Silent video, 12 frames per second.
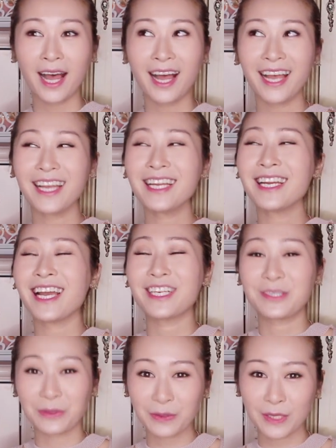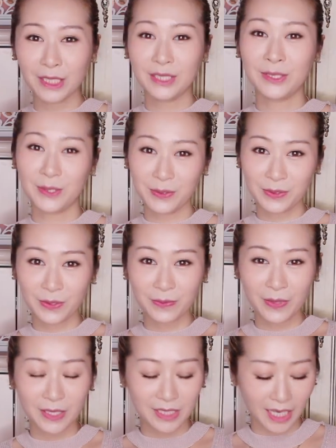I adore it so
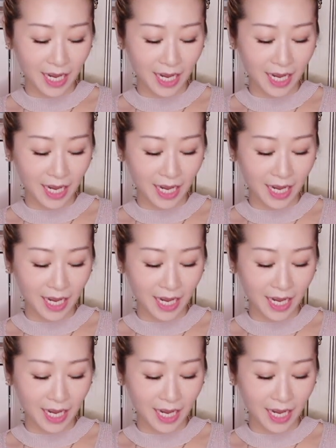much.